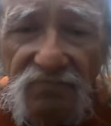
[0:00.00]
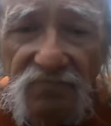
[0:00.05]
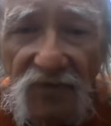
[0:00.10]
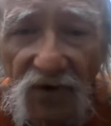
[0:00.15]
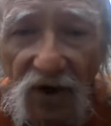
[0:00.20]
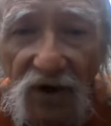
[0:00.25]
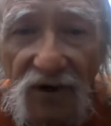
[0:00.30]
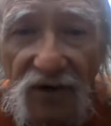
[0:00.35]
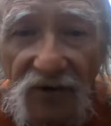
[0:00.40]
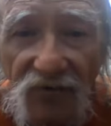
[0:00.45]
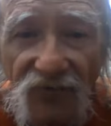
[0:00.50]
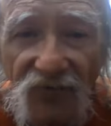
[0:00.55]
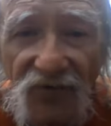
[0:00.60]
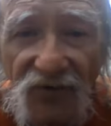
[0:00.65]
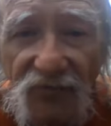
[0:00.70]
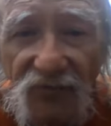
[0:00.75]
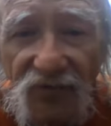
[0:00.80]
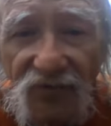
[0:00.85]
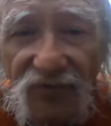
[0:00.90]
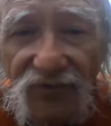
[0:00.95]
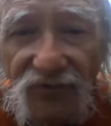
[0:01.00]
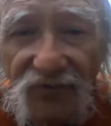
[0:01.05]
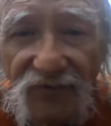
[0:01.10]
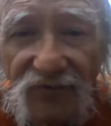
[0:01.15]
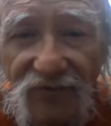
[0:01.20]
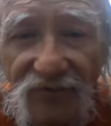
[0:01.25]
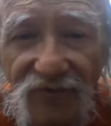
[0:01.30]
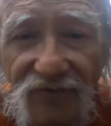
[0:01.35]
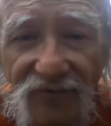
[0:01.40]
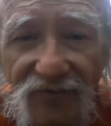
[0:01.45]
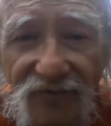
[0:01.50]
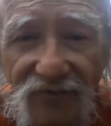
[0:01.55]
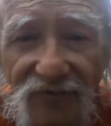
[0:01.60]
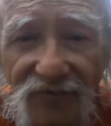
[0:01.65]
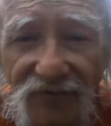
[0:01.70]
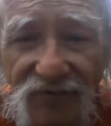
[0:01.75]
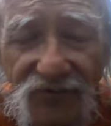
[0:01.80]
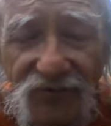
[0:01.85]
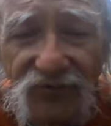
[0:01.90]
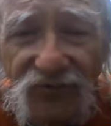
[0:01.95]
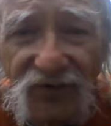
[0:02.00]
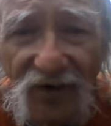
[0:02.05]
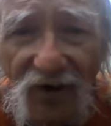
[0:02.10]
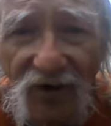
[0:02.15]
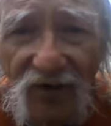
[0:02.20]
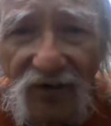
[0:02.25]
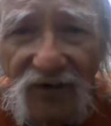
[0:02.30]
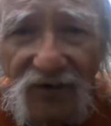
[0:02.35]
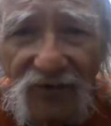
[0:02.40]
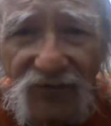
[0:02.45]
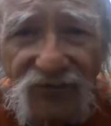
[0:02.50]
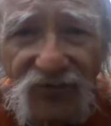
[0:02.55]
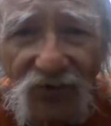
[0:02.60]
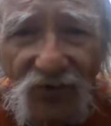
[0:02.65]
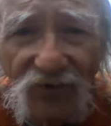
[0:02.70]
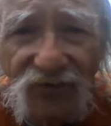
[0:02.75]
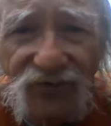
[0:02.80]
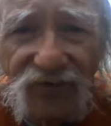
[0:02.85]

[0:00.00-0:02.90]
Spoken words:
I agree with. He's telling us good